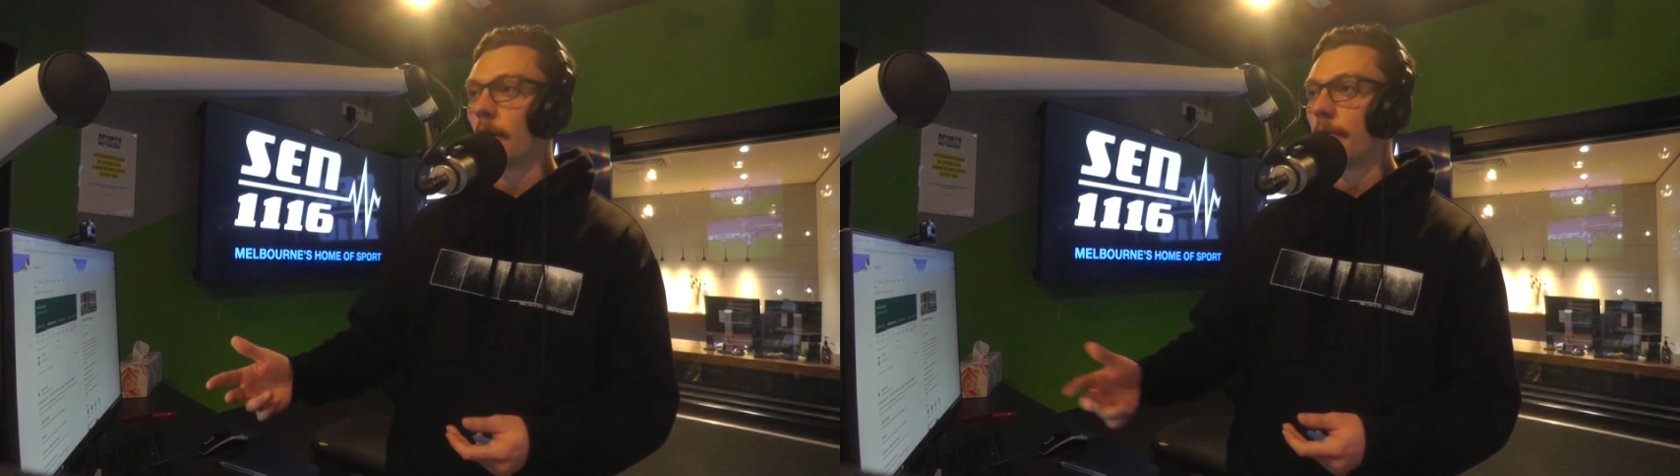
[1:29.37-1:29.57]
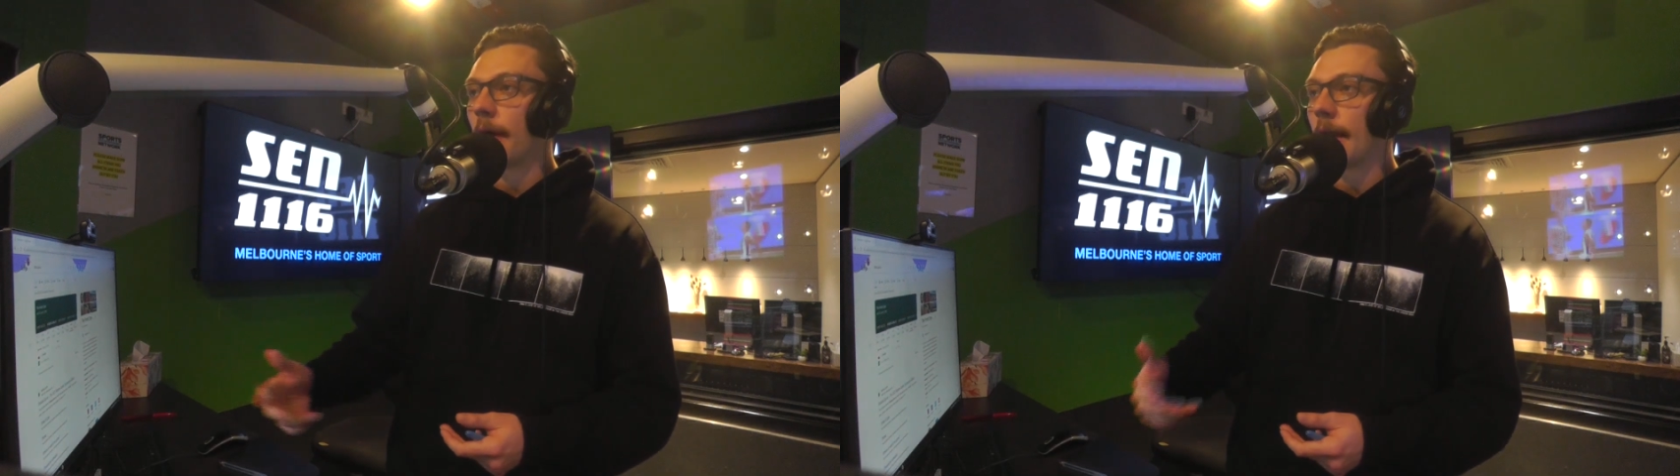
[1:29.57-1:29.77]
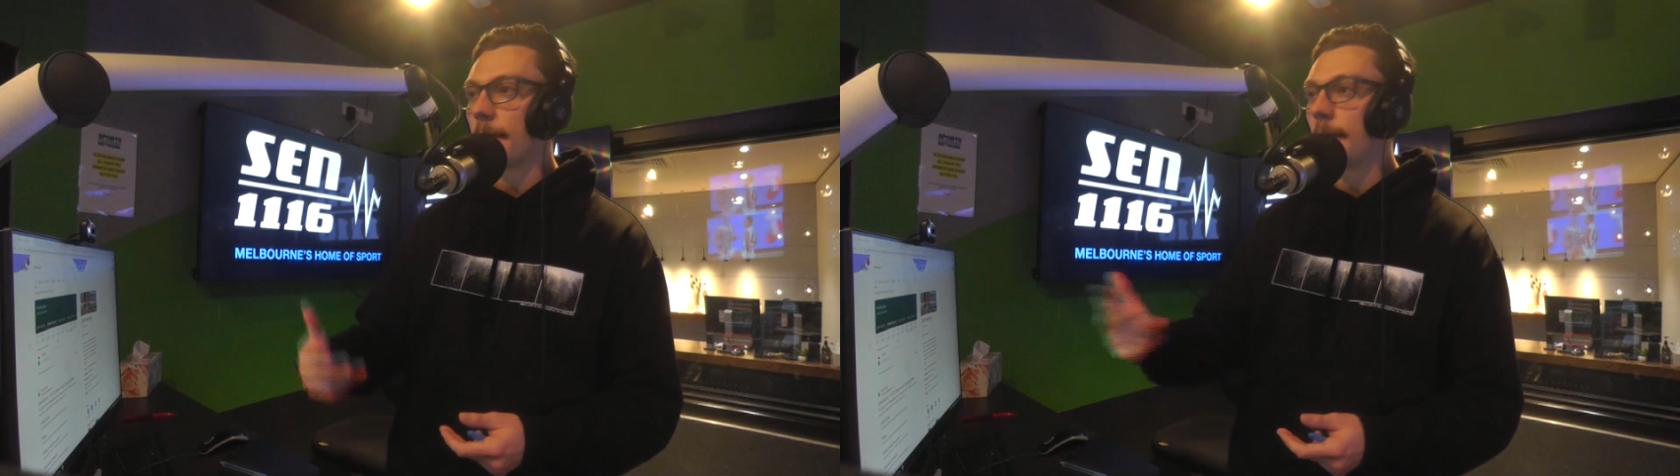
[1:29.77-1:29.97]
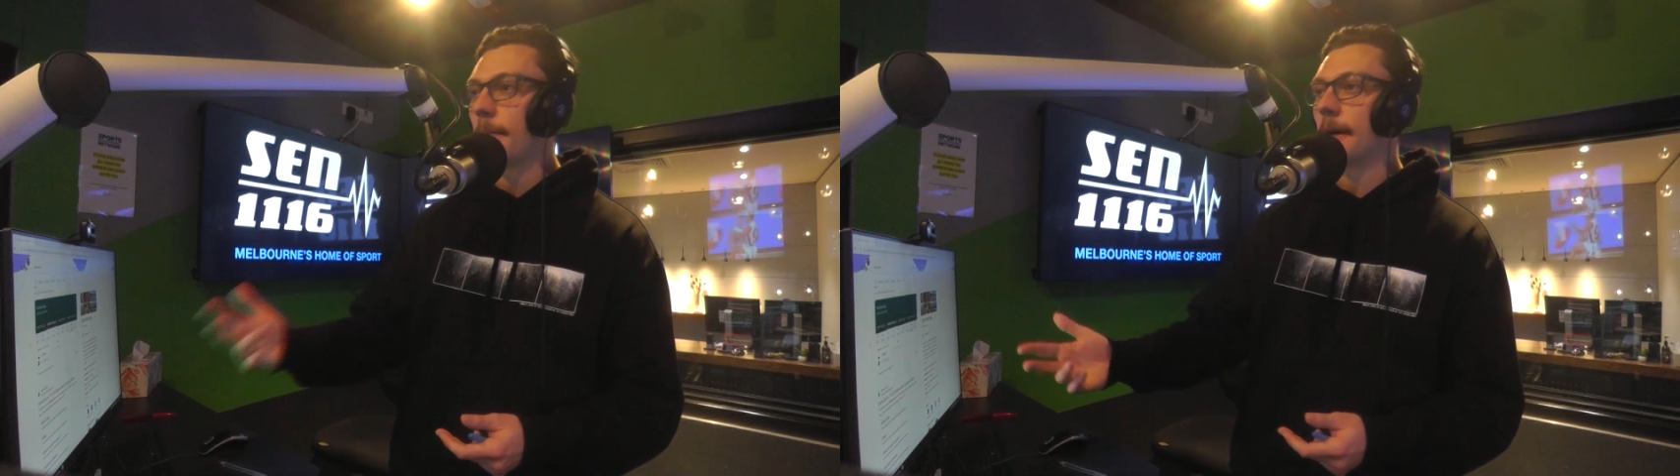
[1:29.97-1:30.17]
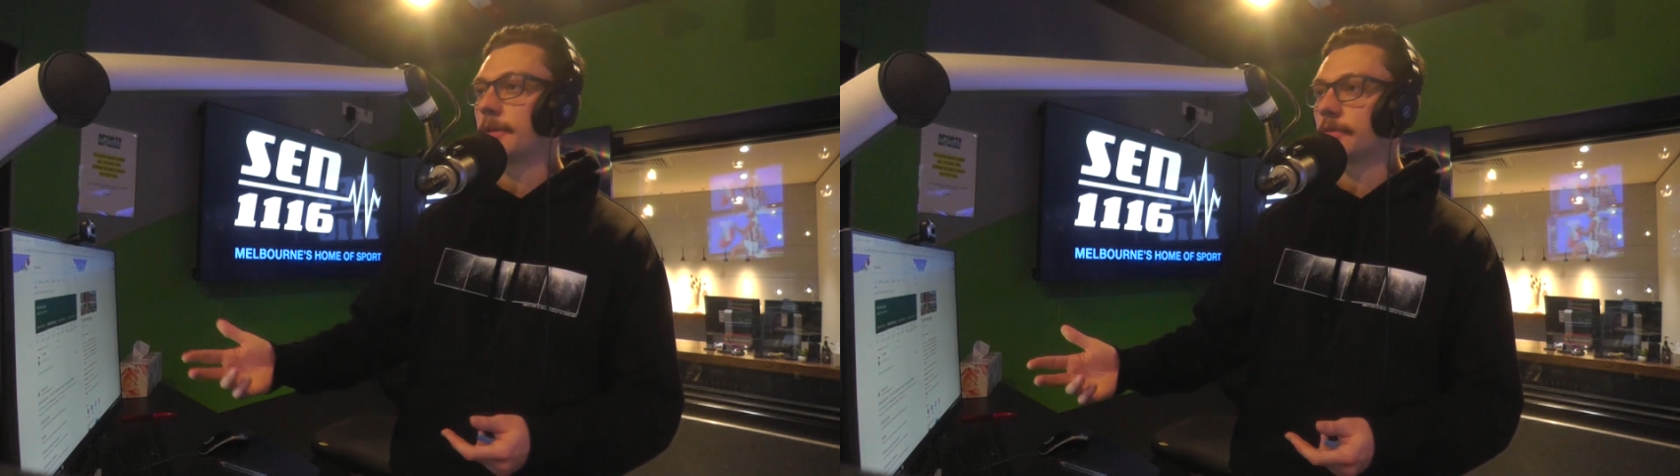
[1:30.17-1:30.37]
on that and made a
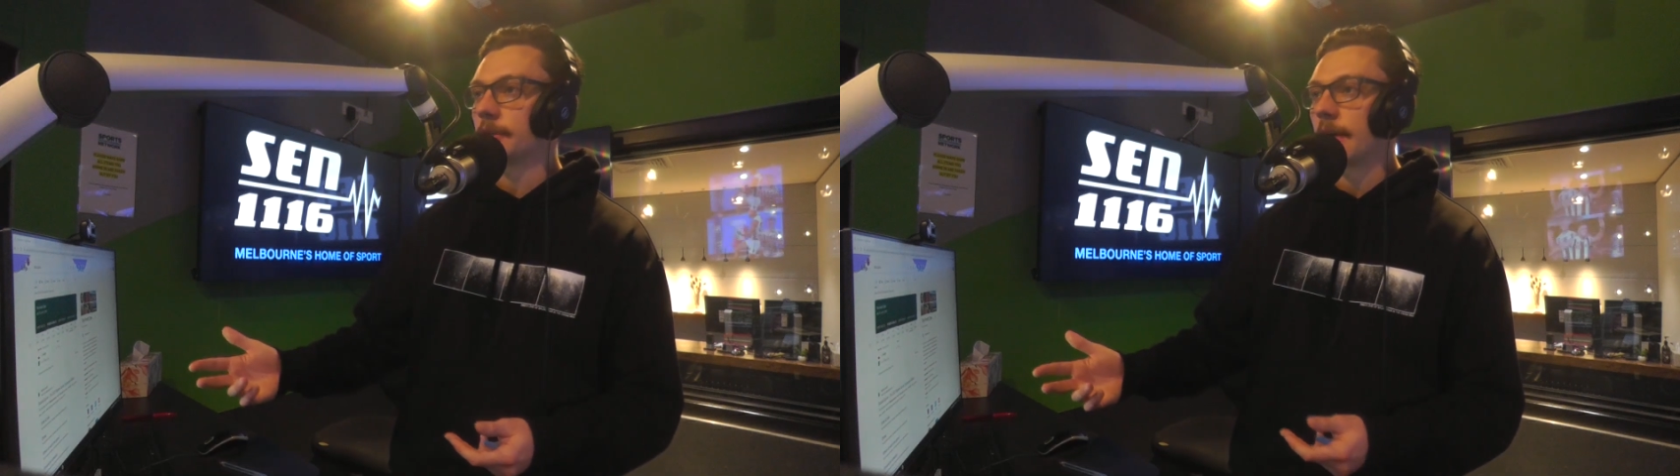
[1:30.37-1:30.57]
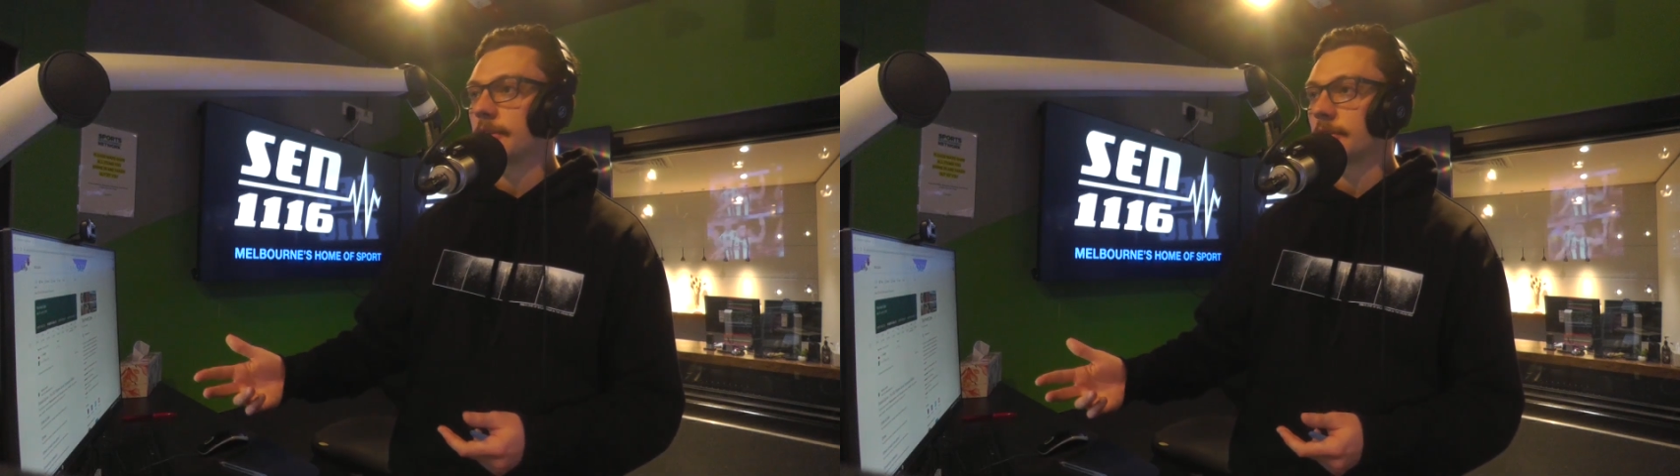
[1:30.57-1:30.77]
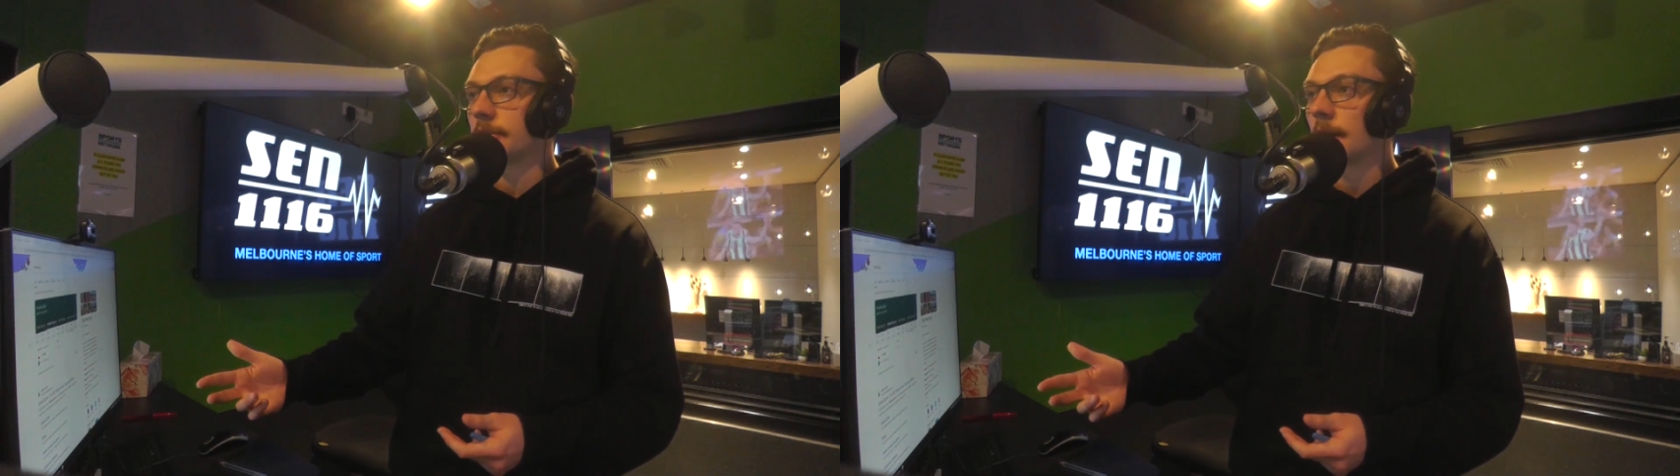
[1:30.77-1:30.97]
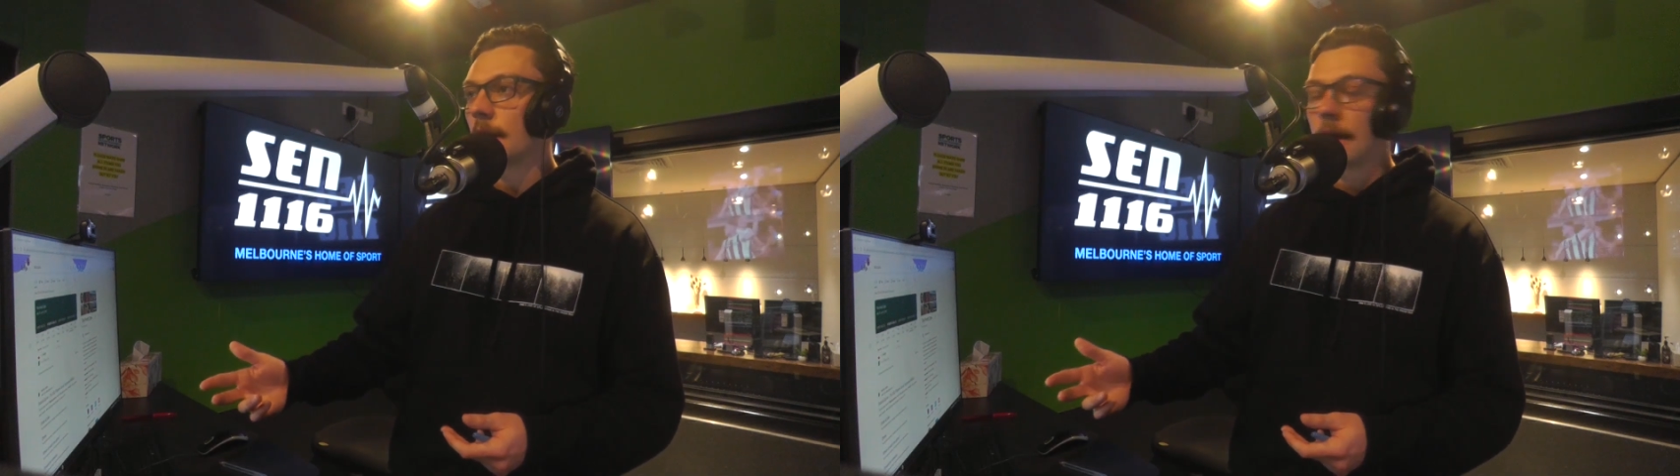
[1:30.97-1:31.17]
bunch of changes